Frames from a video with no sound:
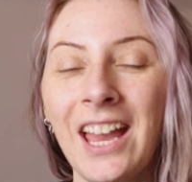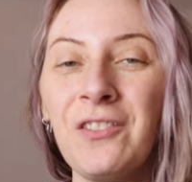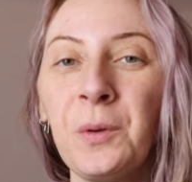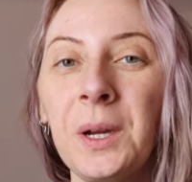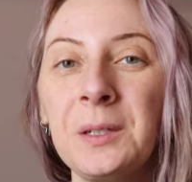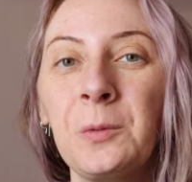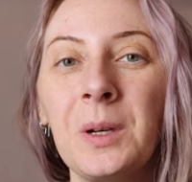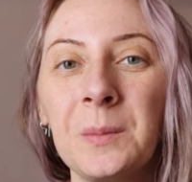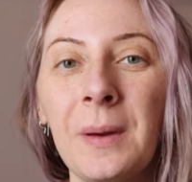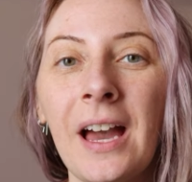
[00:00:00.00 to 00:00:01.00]
everyone,
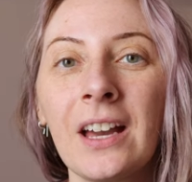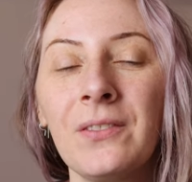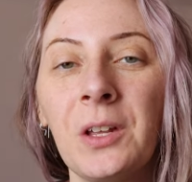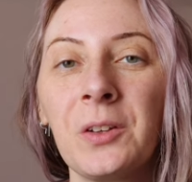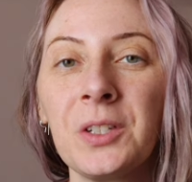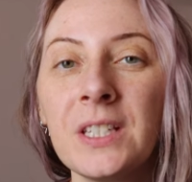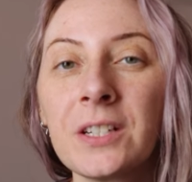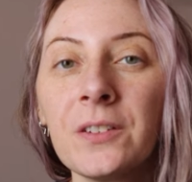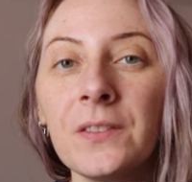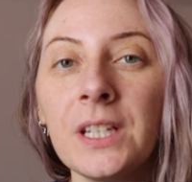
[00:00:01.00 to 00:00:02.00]
welcome back. I have another
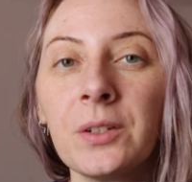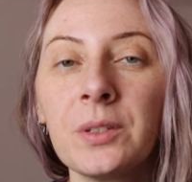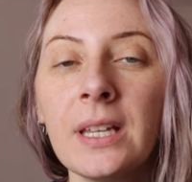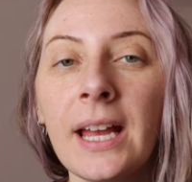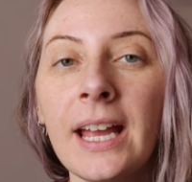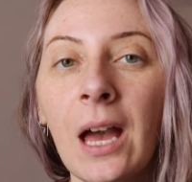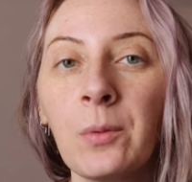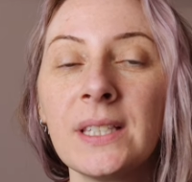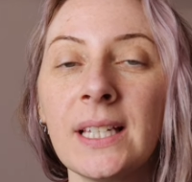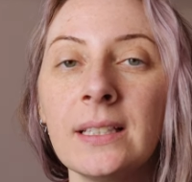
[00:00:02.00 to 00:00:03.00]
sticker video today.
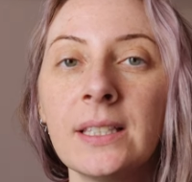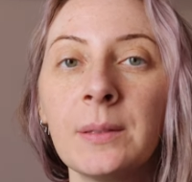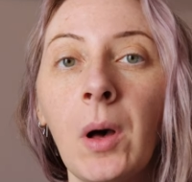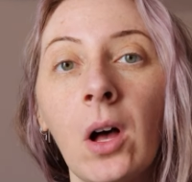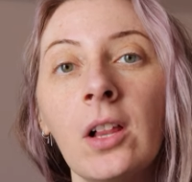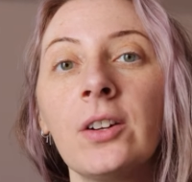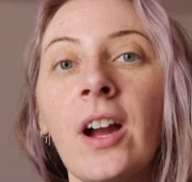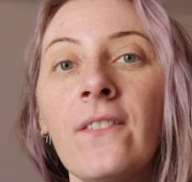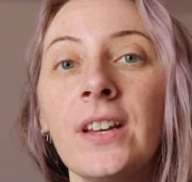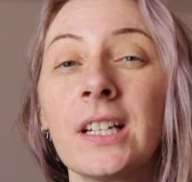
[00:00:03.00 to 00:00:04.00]
I was sent some
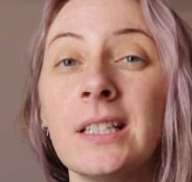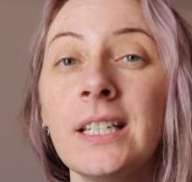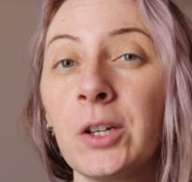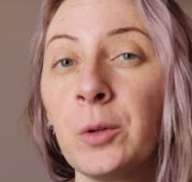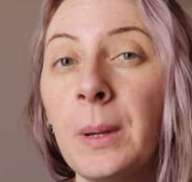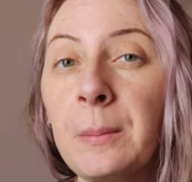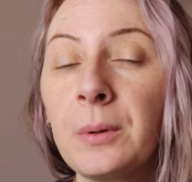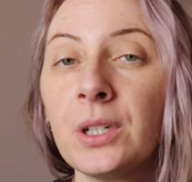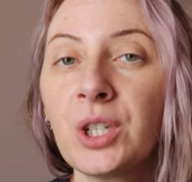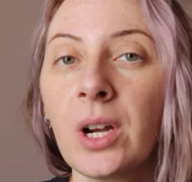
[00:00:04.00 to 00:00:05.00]
holographic sticker
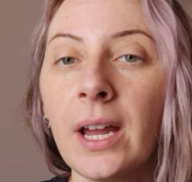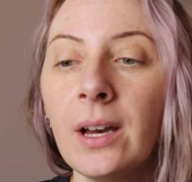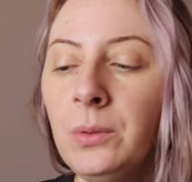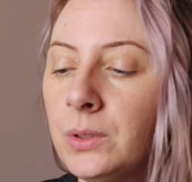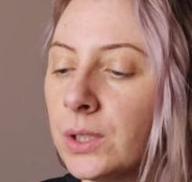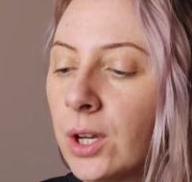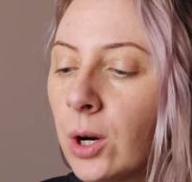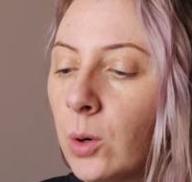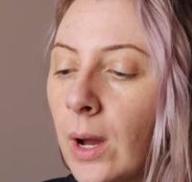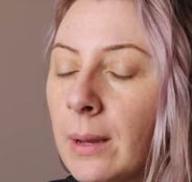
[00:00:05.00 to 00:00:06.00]
paper to try out,
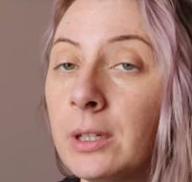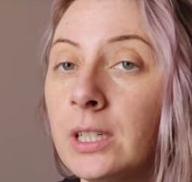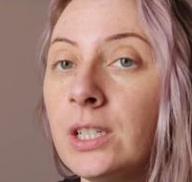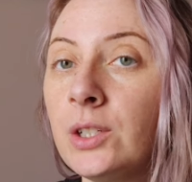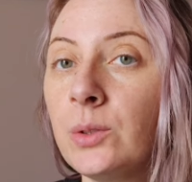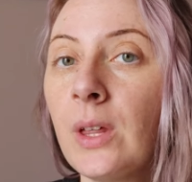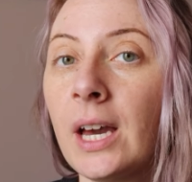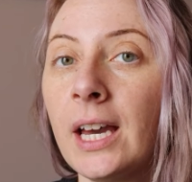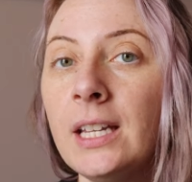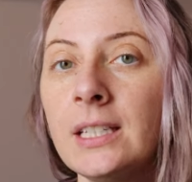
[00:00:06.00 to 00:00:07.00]
so I'm gonna do
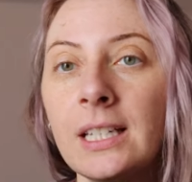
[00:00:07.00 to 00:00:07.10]
that